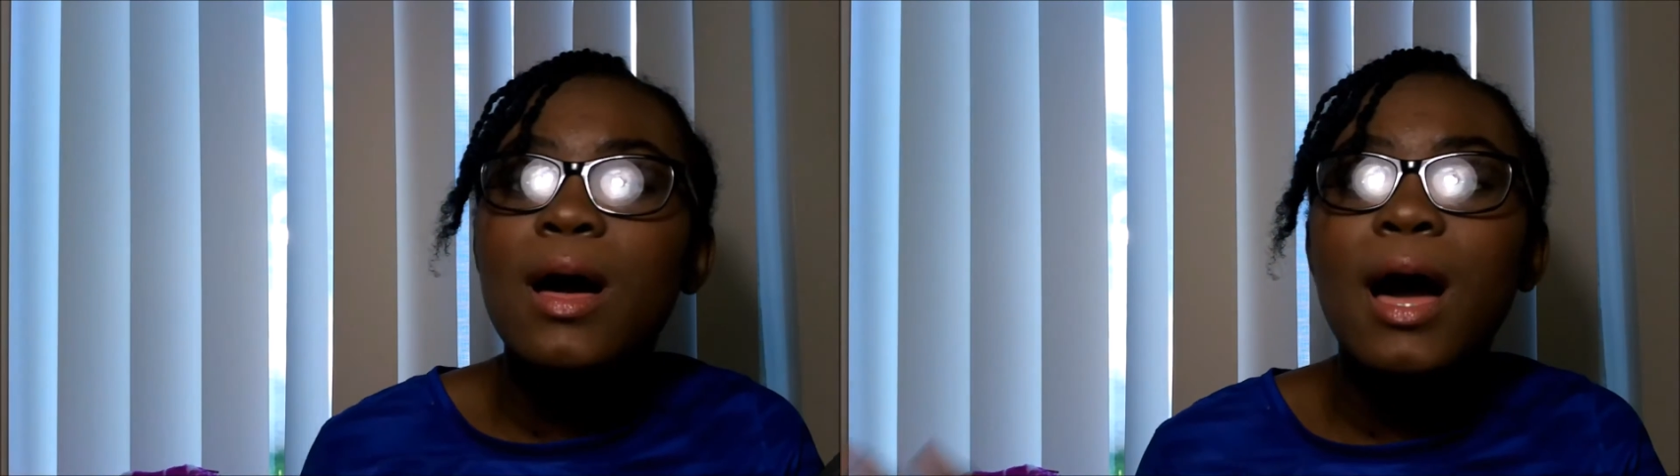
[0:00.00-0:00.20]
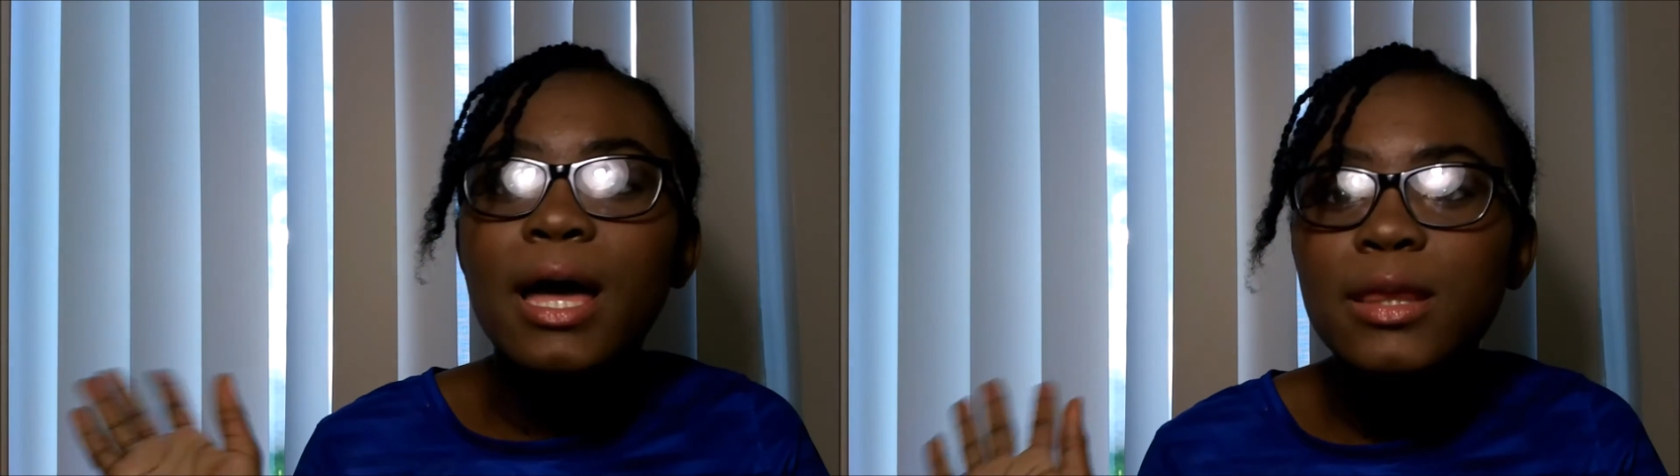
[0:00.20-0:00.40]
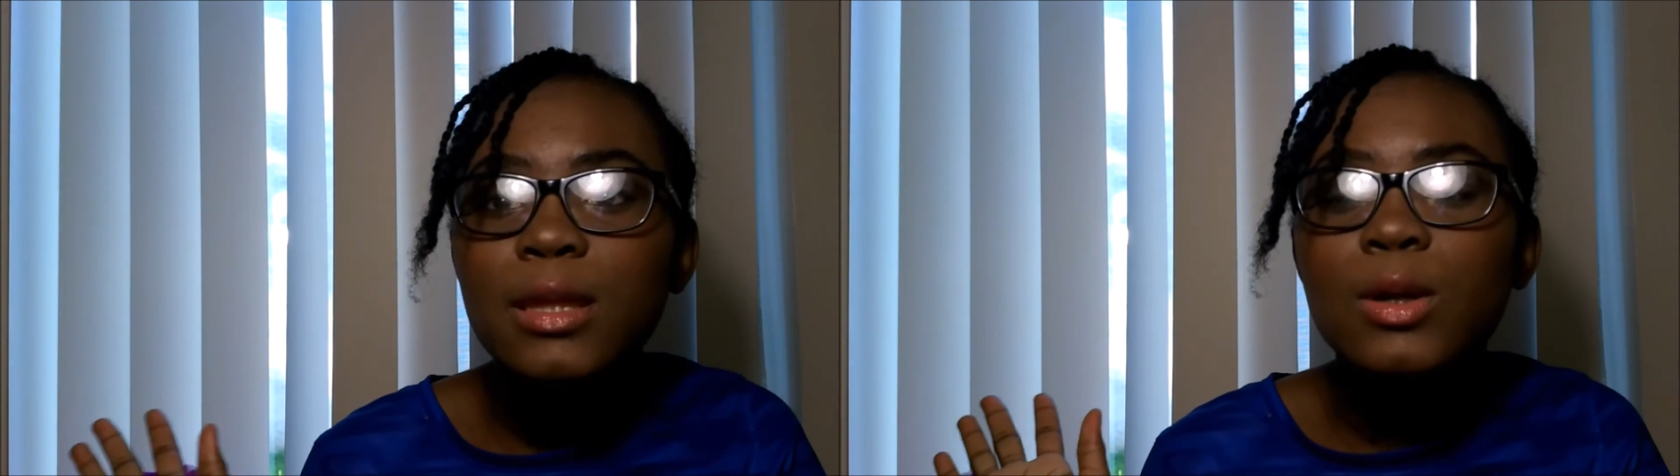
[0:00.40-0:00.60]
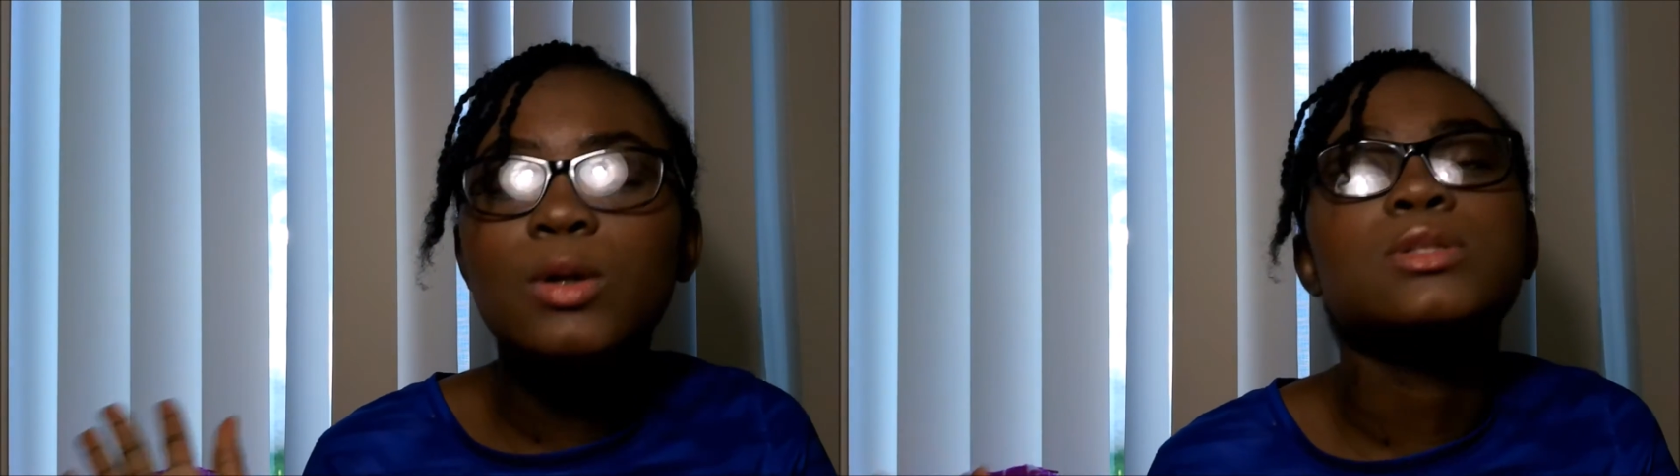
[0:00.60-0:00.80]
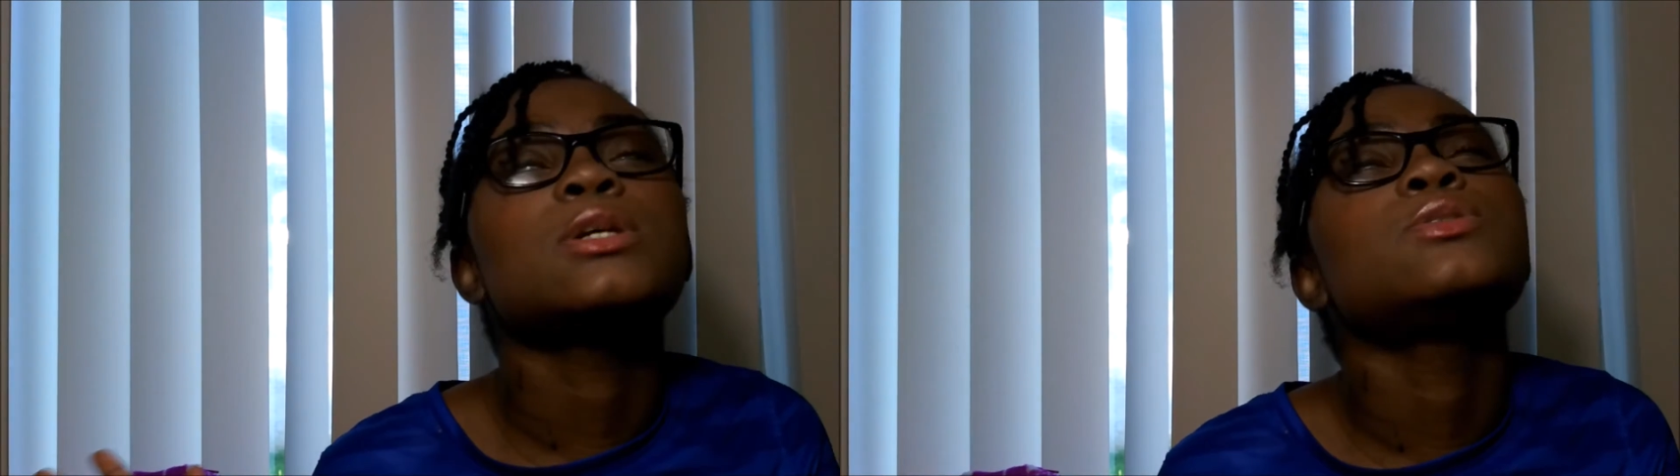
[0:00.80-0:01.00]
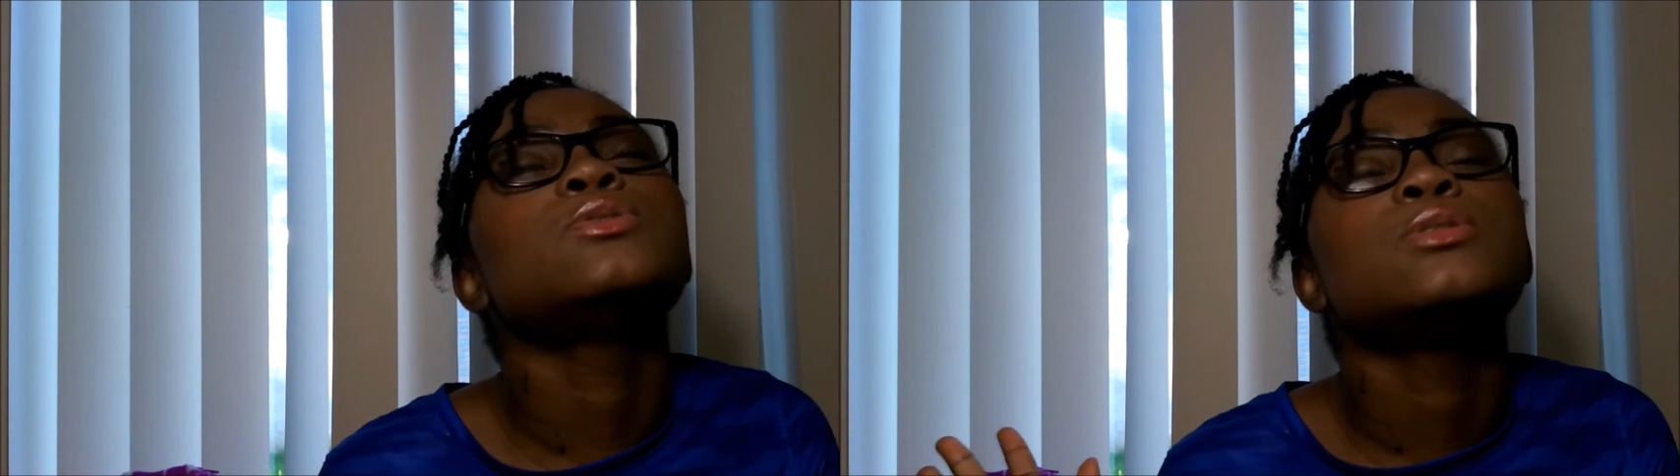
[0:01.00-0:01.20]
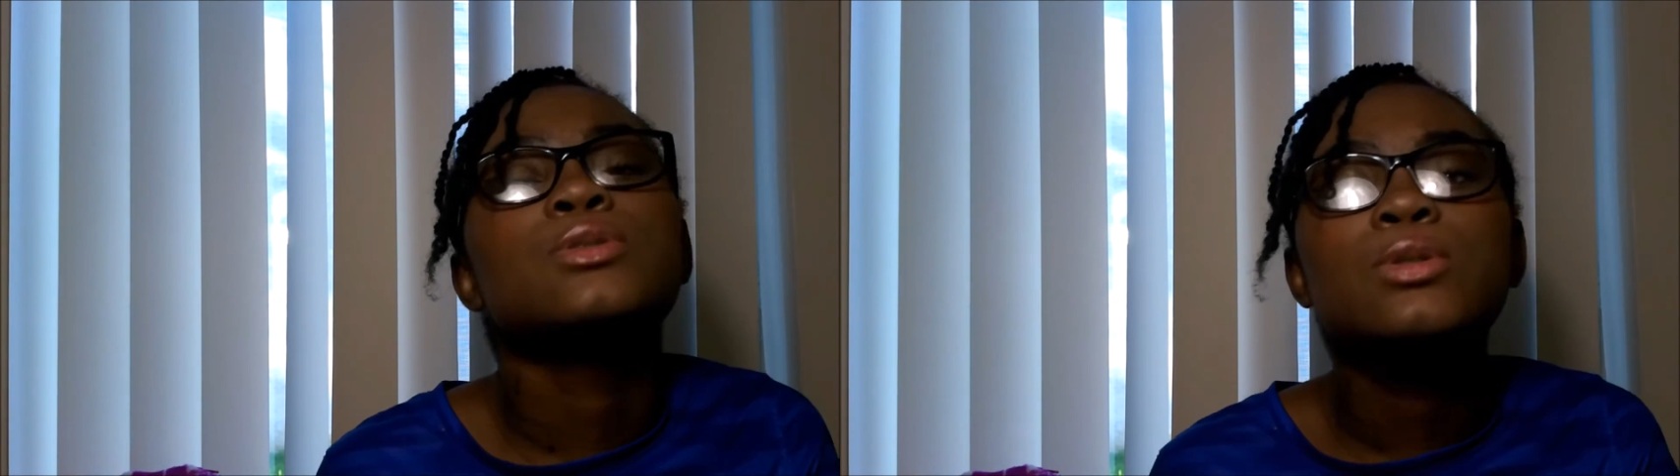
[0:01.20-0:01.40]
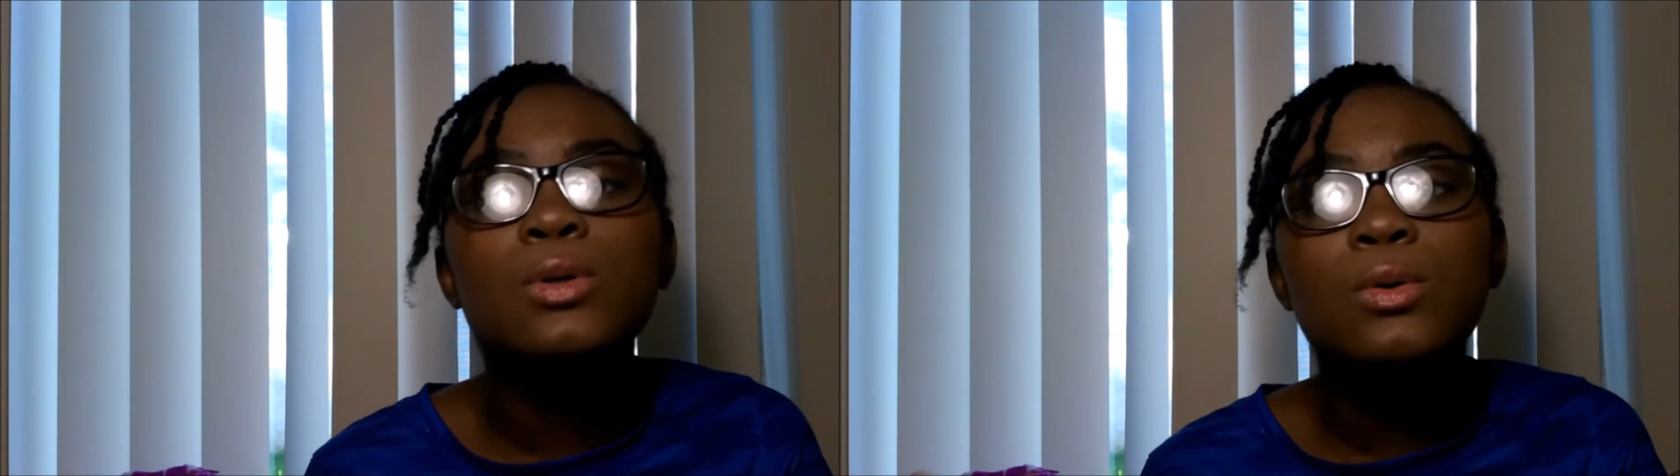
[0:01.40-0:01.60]
I think her channel is
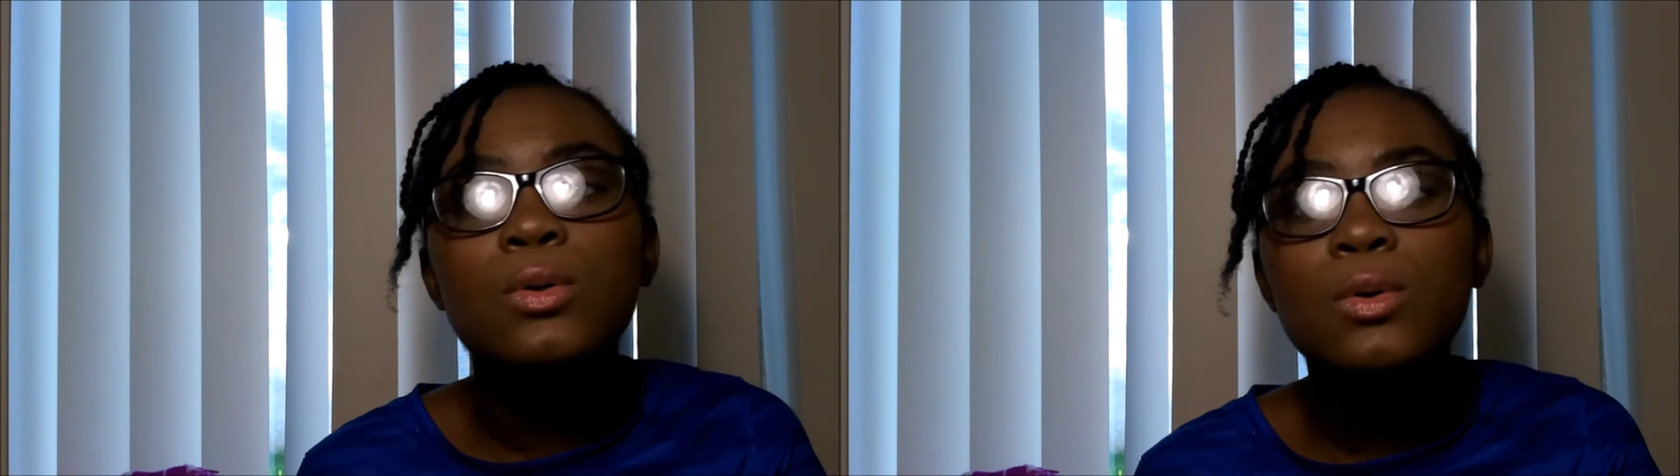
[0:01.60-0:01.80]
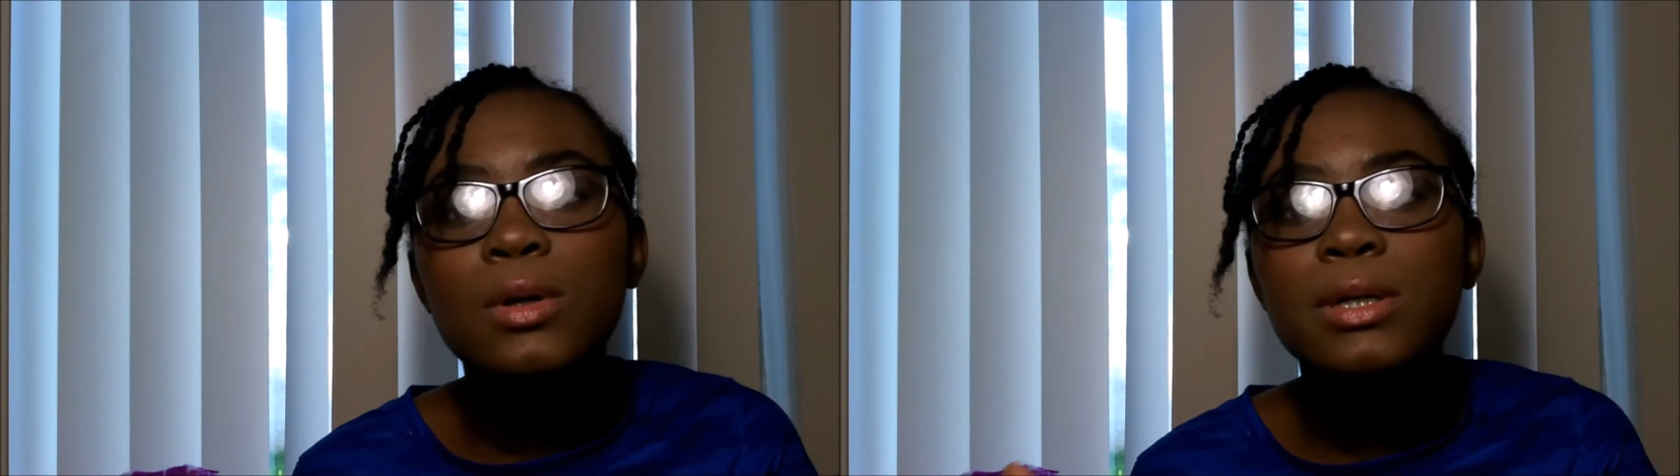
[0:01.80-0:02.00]
so cool.